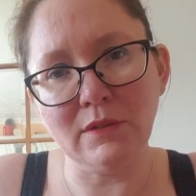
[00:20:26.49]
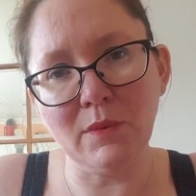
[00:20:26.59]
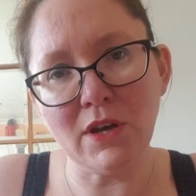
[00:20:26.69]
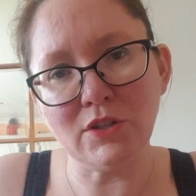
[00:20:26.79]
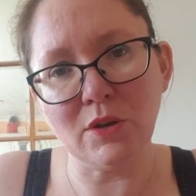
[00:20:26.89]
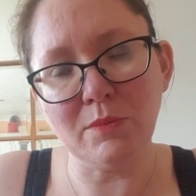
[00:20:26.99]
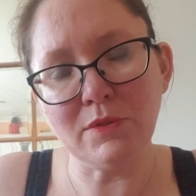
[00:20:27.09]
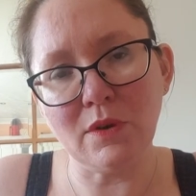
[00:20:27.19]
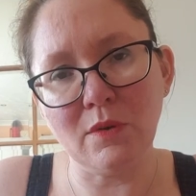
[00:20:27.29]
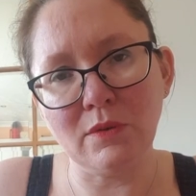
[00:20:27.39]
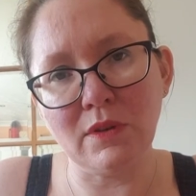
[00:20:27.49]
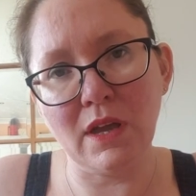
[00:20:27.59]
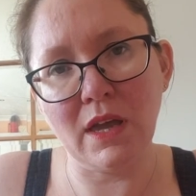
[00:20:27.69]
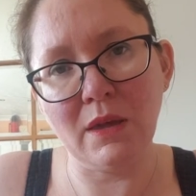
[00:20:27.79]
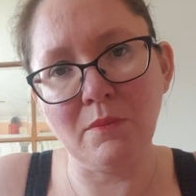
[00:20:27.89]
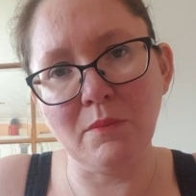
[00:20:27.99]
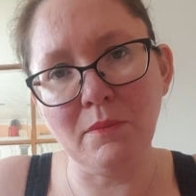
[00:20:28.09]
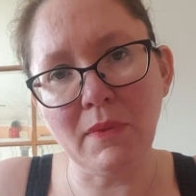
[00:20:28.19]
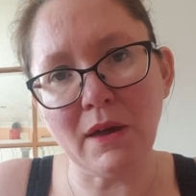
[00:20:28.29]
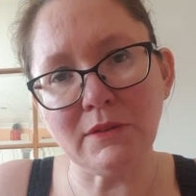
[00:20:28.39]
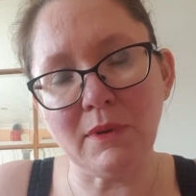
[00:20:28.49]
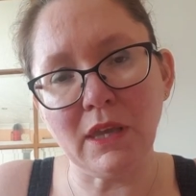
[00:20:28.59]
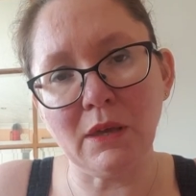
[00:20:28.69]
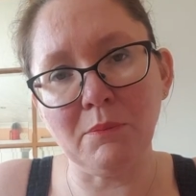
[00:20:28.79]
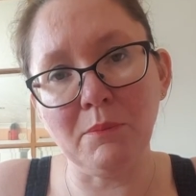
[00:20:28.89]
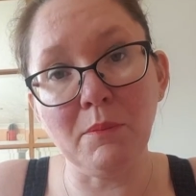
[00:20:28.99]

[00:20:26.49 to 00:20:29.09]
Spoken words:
workshops on how to make a